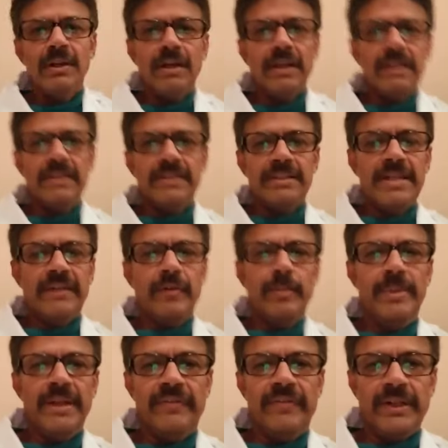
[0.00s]
All this have
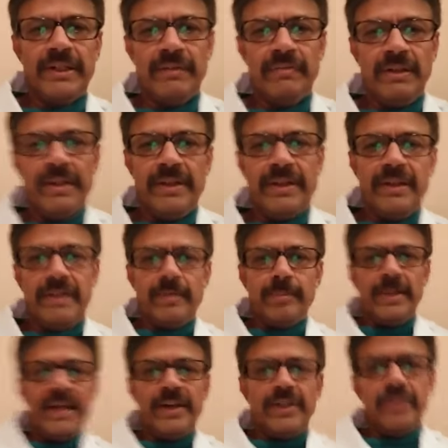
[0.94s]
to be effectively
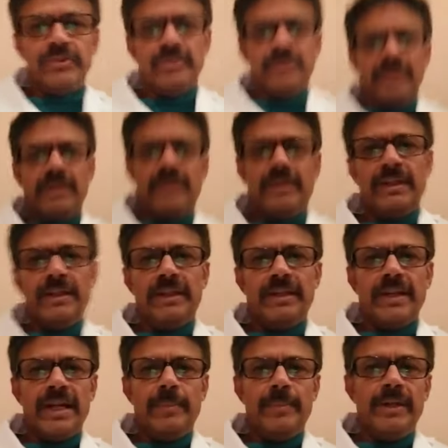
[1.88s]
managed, and
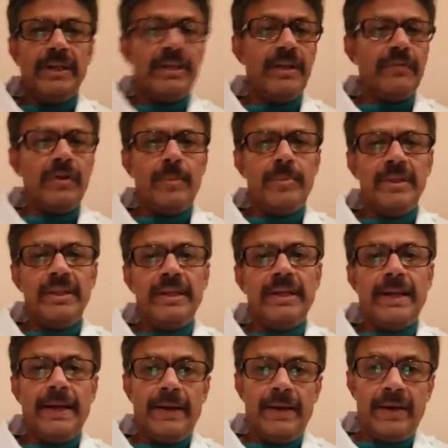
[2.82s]
diabetic nephropathy
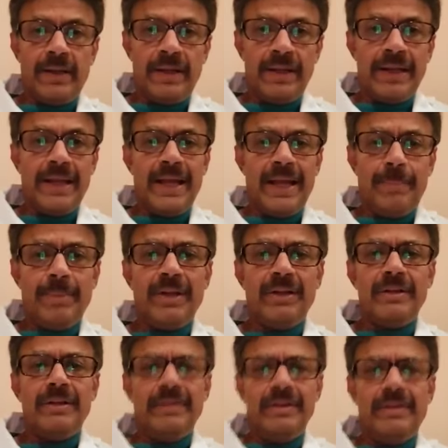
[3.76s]
can
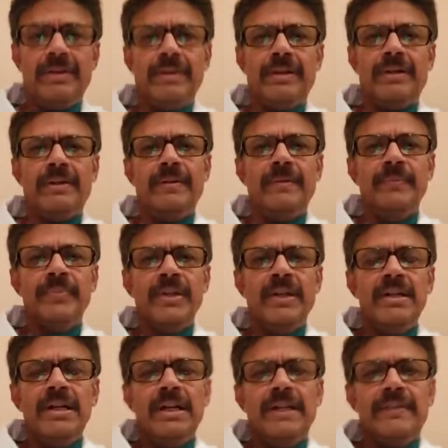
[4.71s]
happen in
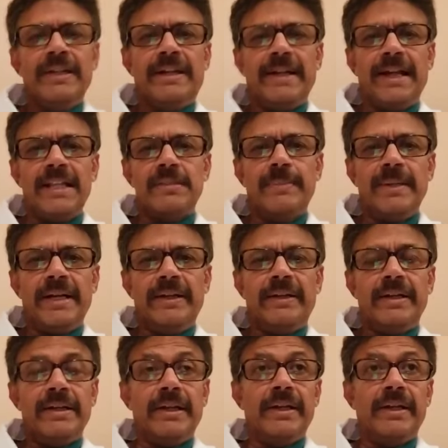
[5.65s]
the
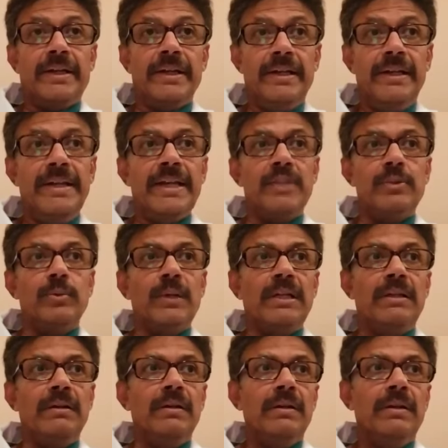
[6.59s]
transplant kidney as
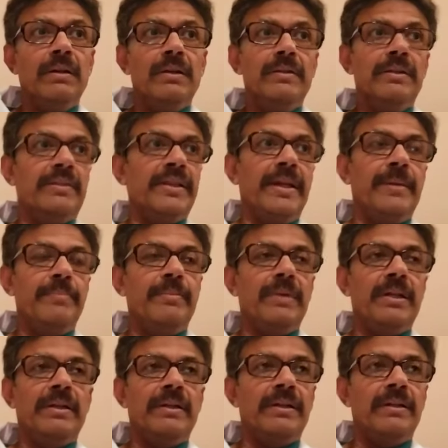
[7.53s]
well, in the same
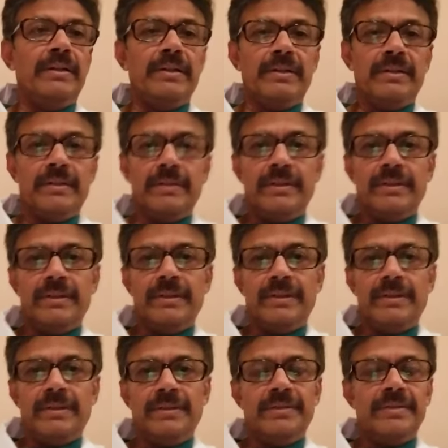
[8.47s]

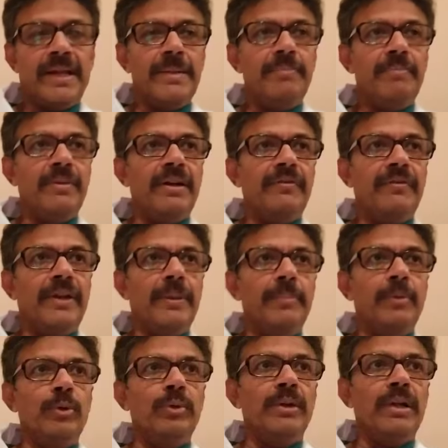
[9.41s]
time
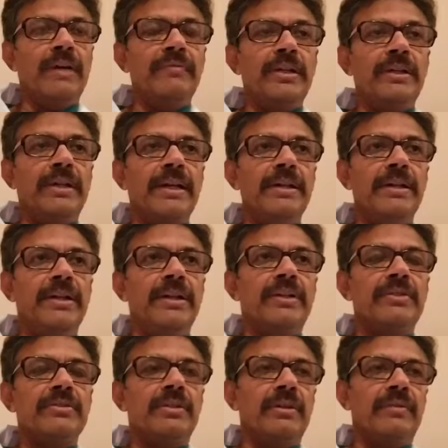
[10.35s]
frame. After 10
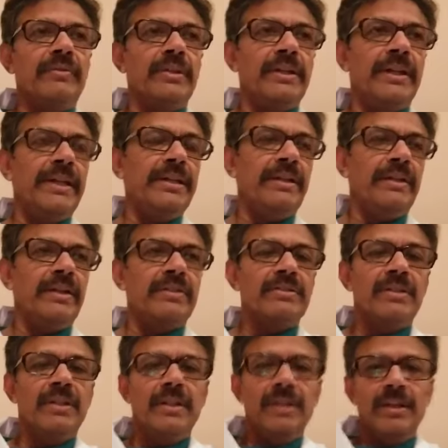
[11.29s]
years, after 8
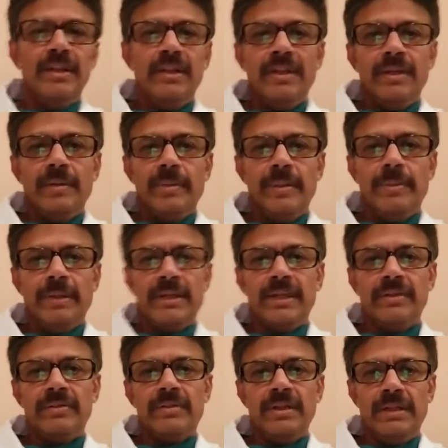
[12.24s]
years, people
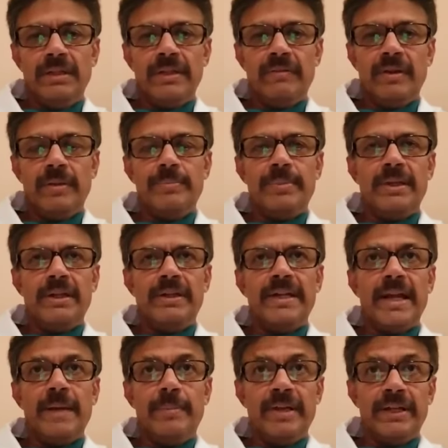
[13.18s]
can still develop
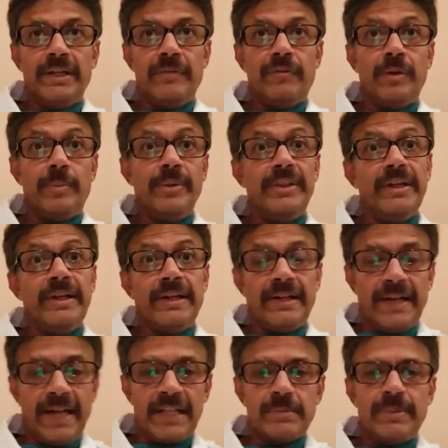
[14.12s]
diabetic nephropathy in
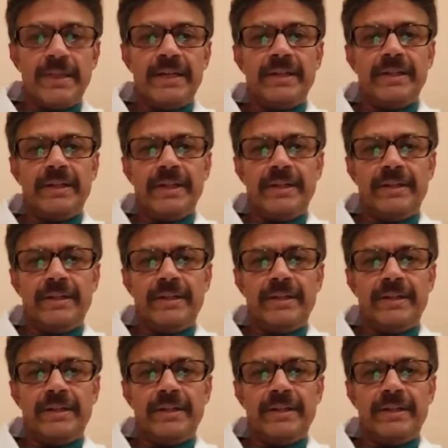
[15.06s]
transplanted